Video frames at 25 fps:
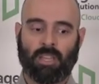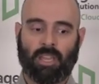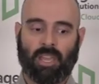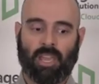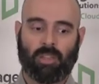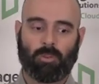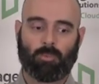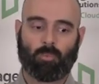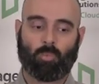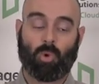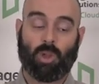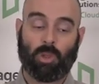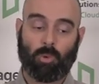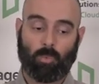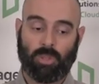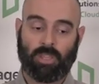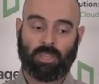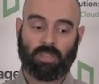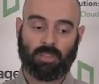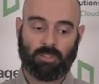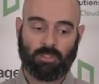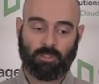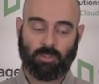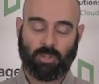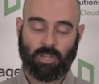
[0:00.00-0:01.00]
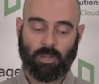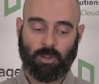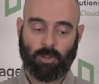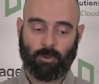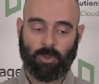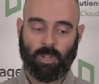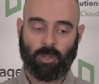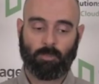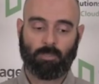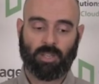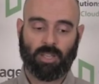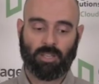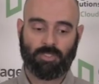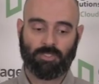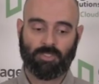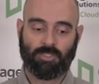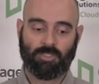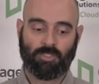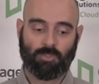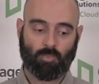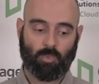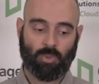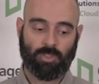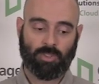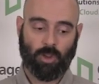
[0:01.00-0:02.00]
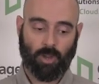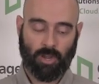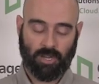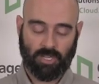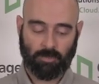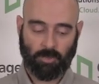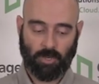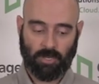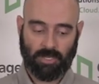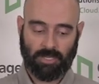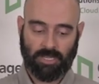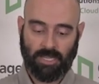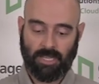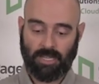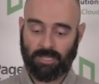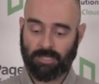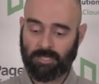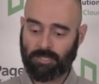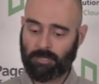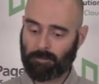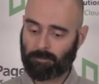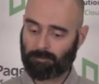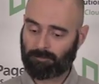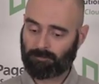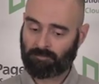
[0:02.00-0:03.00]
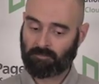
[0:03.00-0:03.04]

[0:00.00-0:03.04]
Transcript: and what we can do here at GreenPages is, with our expertise